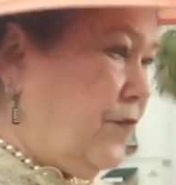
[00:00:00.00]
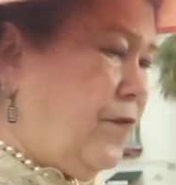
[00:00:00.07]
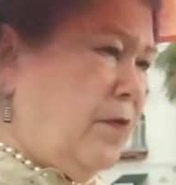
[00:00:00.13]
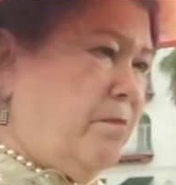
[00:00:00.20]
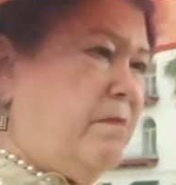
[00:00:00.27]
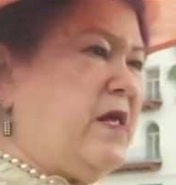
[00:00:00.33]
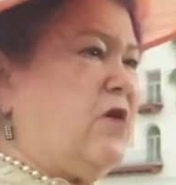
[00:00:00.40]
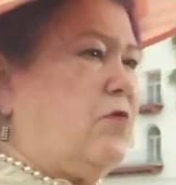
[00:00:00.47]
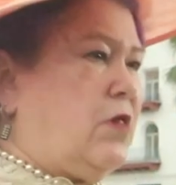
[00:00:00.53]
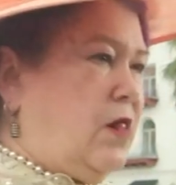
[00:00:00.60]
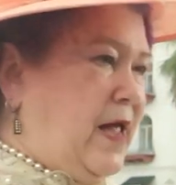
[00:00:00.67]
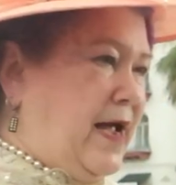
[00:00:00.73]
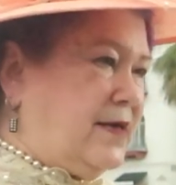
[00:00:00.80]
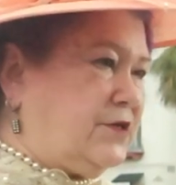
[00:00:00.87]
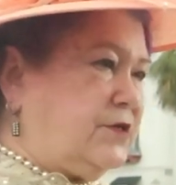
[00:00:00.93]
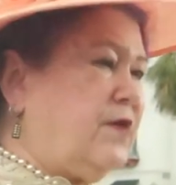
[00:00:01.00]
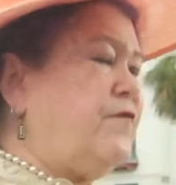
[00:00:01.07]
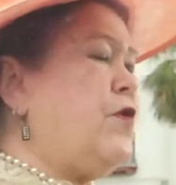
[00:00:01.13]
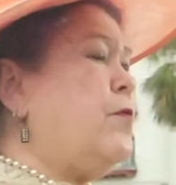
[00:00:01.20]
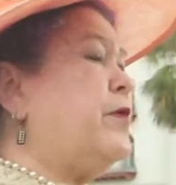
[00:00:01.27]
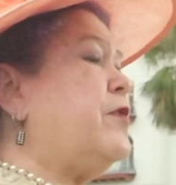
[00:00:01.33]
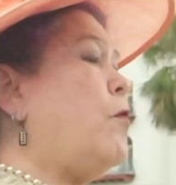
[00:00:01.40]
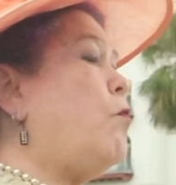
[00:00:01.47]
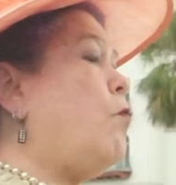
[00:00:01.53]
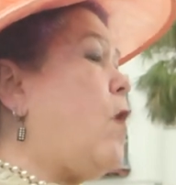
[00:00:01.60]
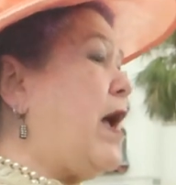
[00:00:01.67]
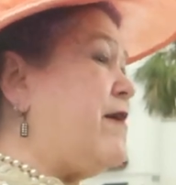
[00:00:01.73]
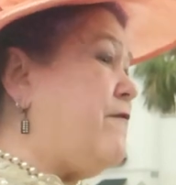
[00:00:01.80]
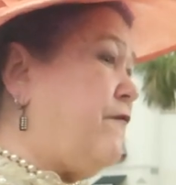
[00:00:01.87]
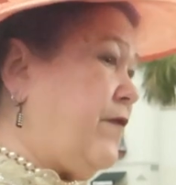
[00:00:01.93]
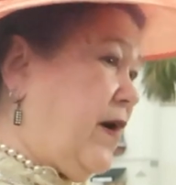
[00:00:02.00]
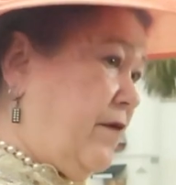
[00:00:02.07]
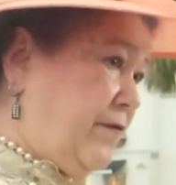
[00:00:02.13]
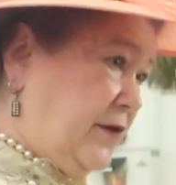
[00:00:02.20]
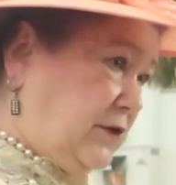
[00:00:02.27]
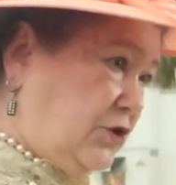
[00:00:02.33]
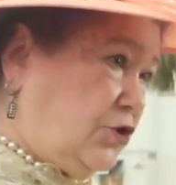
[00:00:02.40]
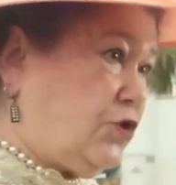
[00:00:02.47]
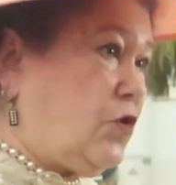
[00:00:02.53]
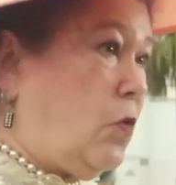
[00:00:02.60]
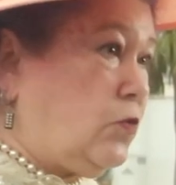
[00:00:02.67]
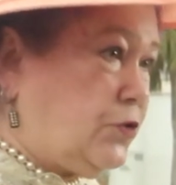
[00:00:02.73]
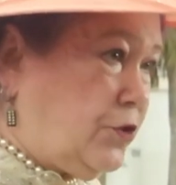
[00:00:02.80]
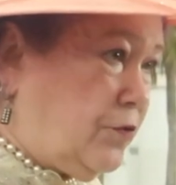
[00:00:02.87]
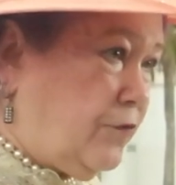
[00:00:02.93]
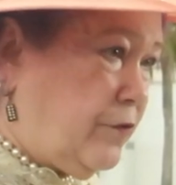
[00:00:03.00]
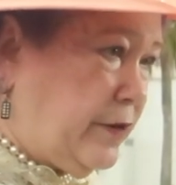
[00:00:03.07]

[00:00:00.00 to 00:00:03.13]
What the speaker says: if you were middle class, if you were the wife of a soldier,